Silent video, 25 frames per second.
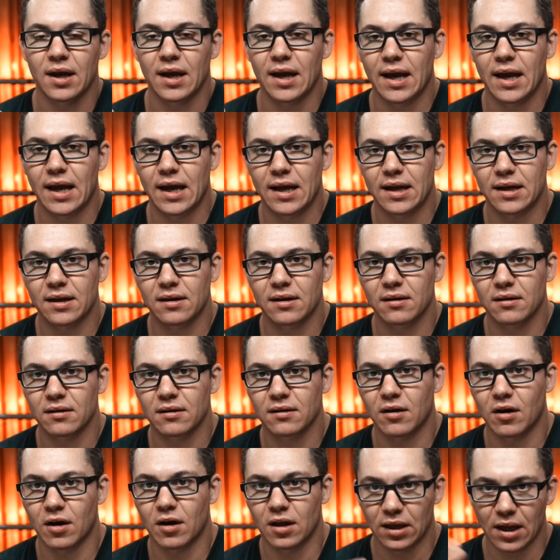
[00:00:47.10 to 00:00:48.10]
And
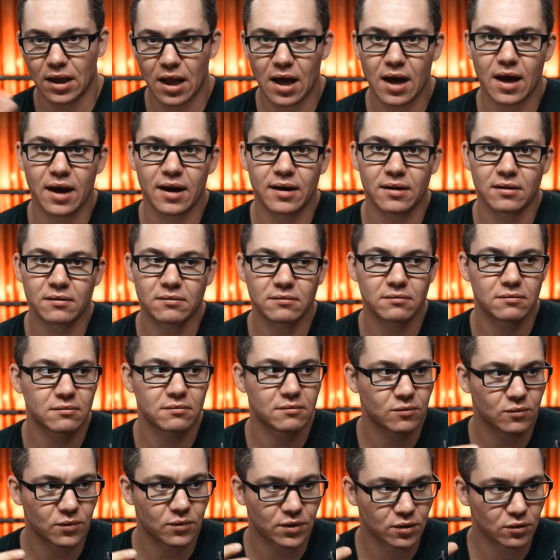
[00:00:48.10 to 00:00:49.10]
online,
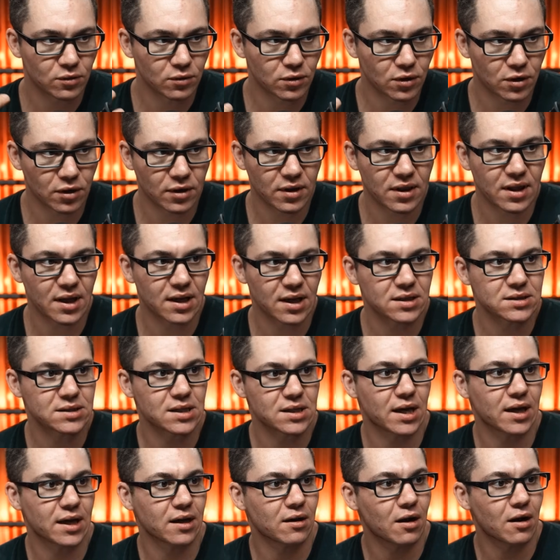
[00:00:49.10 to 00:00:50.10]
when you learn things
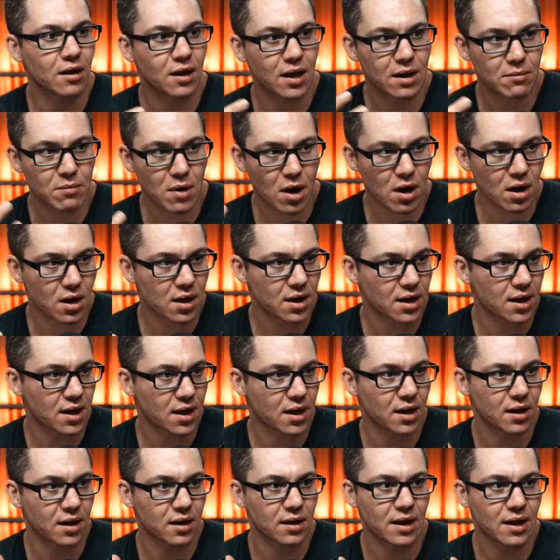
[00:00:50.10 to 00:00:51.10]
like online
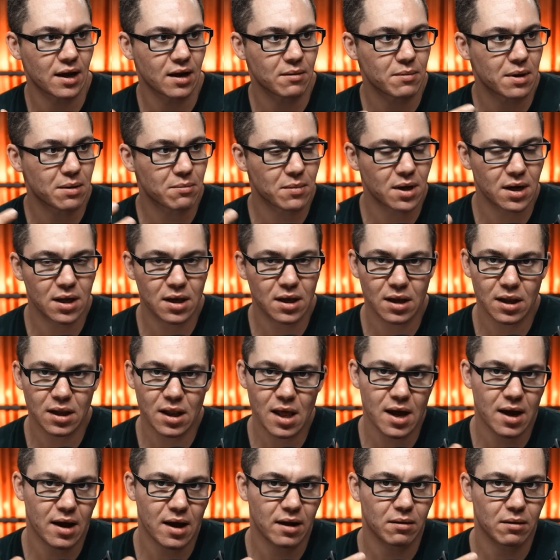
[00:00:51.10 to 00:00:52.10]
marketing and how to make money
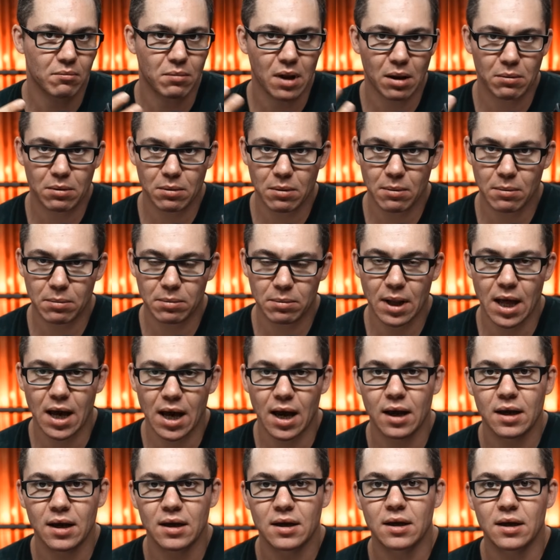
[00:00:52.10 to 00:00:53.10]
online and blah, blah, blah,
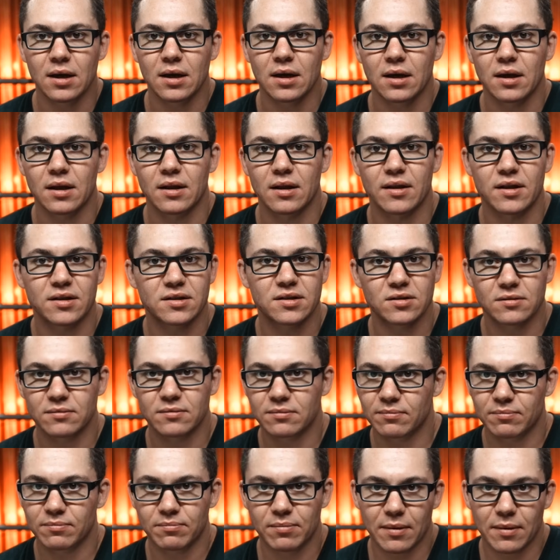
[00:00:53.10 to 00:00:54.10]
blah,
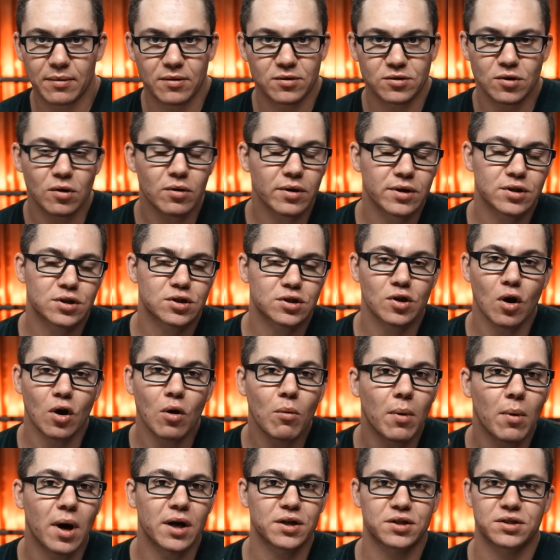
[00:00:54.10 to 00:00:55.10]
there's only so
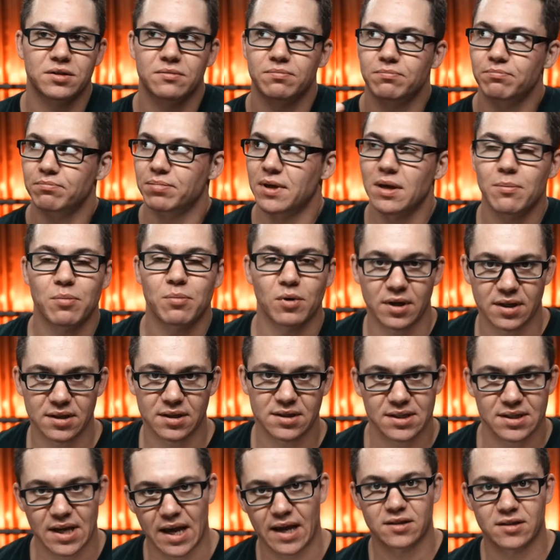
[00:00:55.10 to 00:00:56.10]
much people can
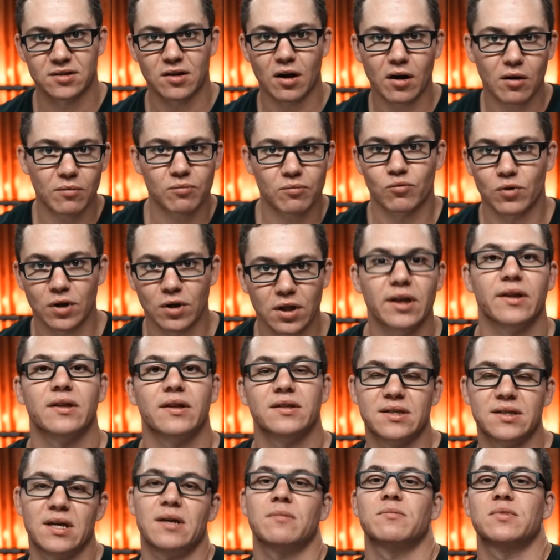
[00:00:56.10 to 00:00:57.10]
say. It's all really the
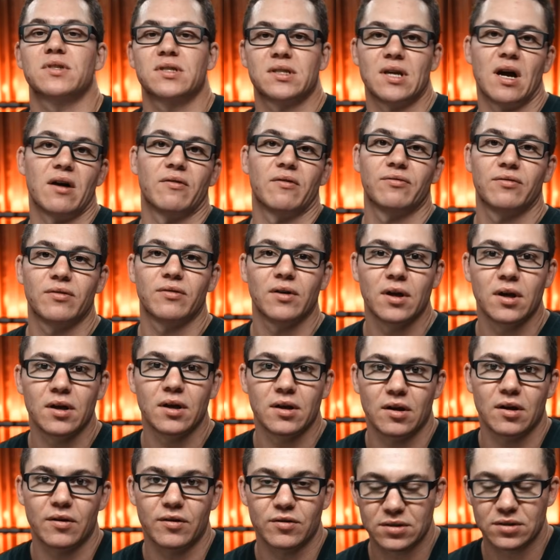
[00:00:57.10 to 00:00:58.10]
same stuff.
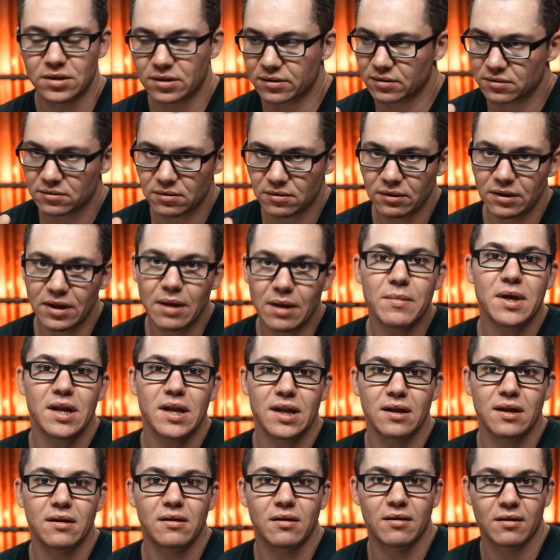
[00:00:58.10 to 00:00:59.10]
You know, there's
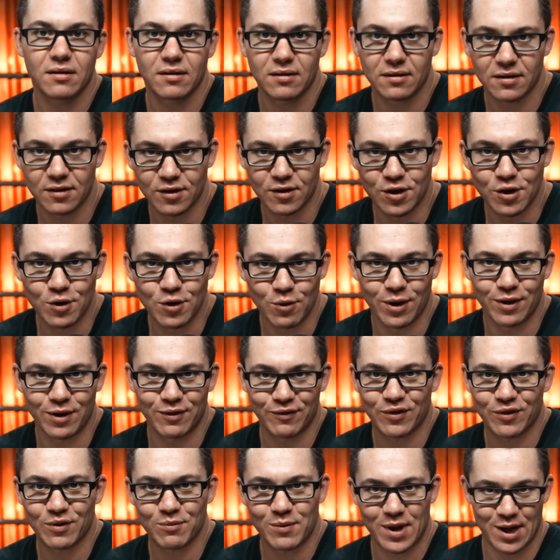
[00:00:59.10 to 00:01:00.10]
limited new
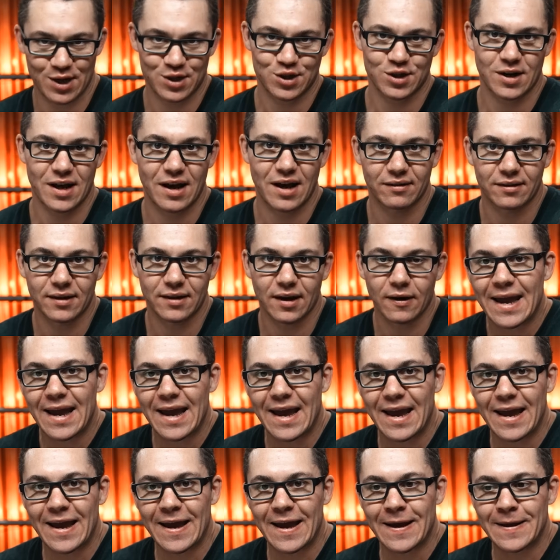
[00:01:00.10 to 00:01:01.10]
information out there.
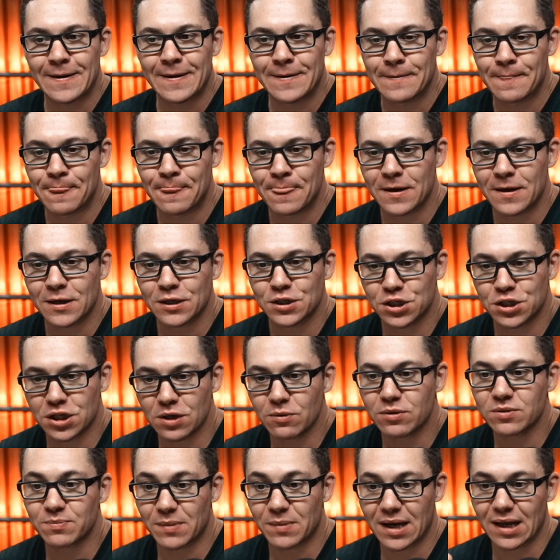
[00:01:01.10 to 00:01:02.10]
And she
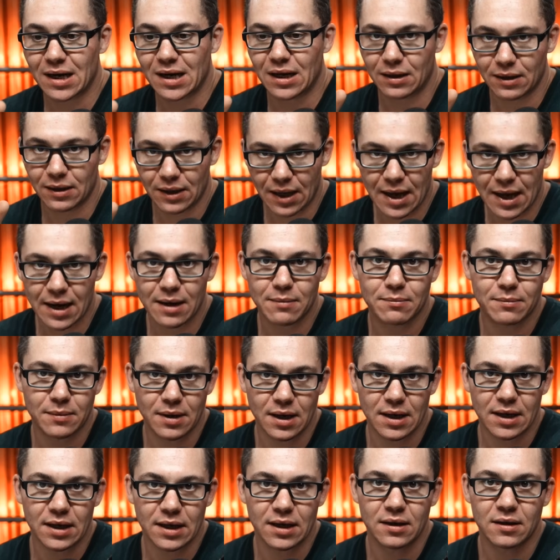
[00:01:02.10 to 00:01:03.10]
was making a lot of
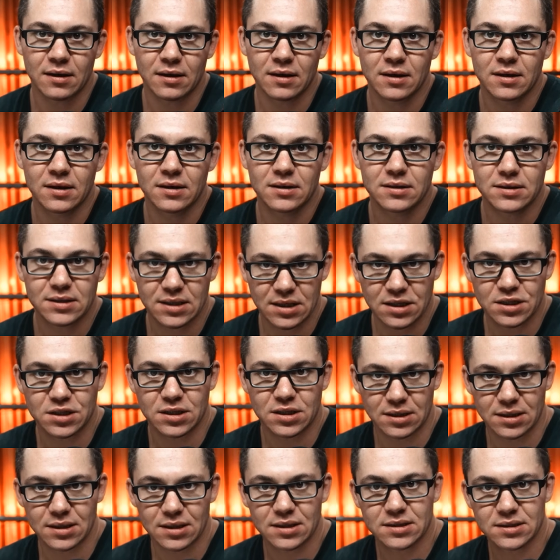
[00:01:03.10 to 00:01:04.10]
money
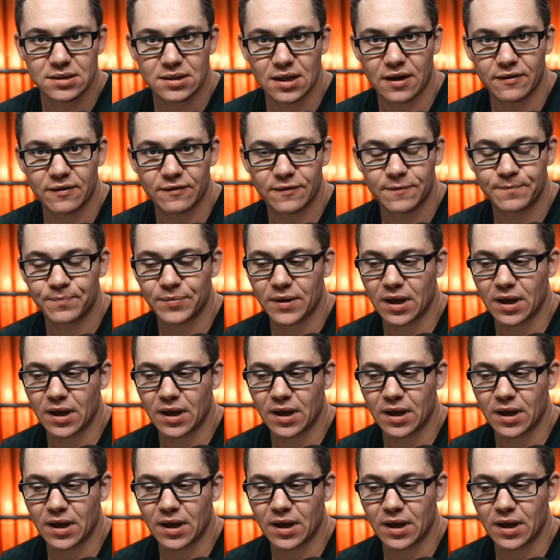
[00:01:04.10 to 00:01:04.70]
teaching this stuff.